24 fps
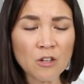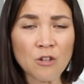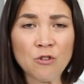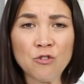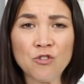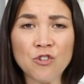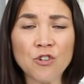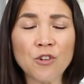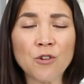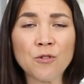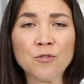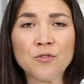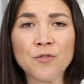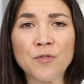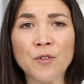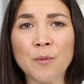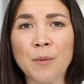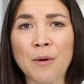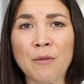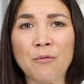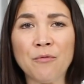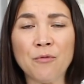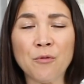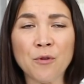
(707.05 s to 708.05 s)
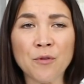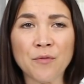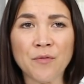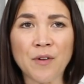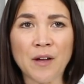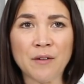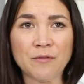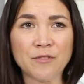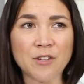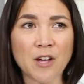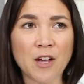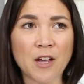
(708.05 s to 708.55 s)
Usually goes for about 4 or
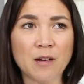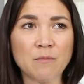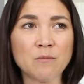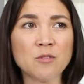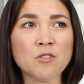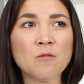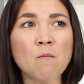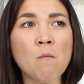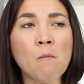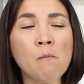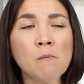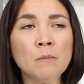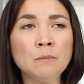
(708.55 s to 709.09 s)
5 times.